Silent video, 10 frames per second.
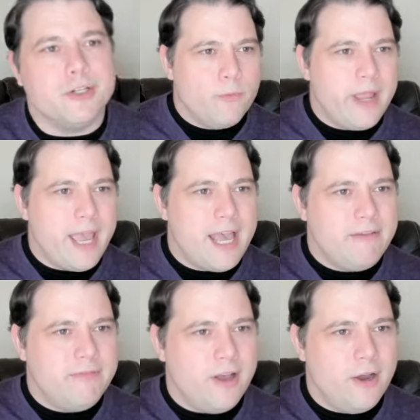We
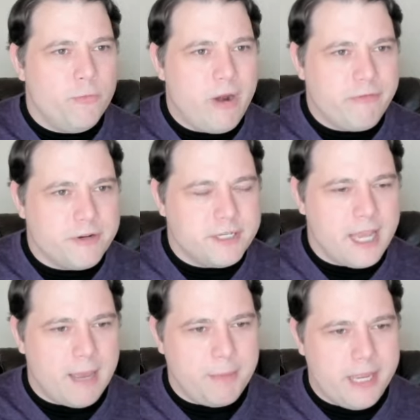have a reference
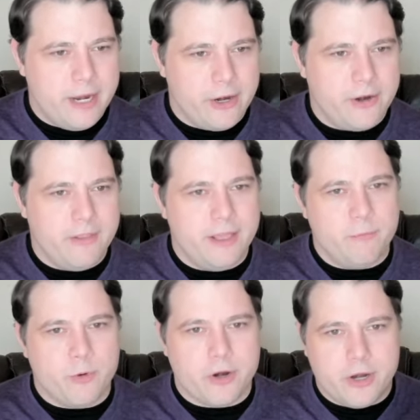copy here that
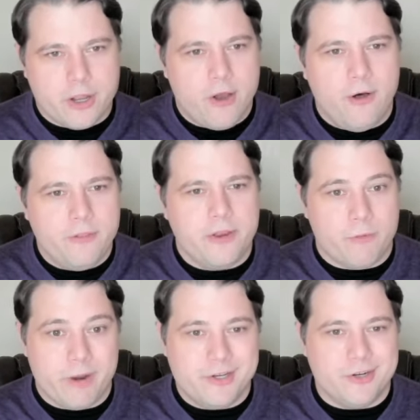we're going to call the
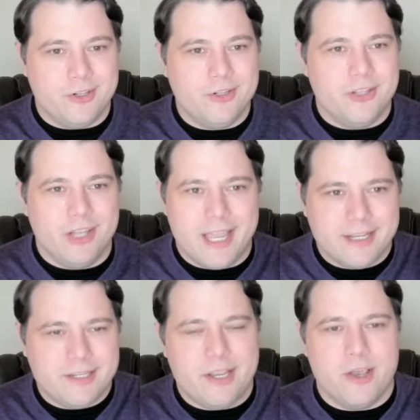original, the
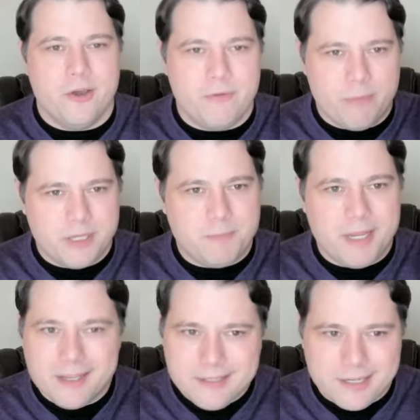legacy code we must be
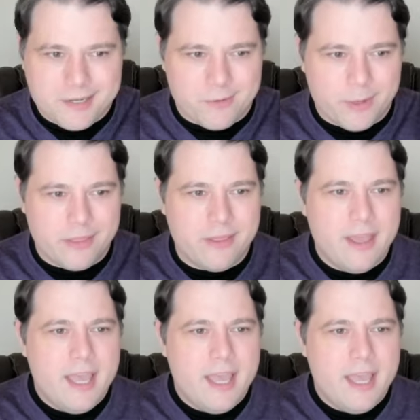consistent with.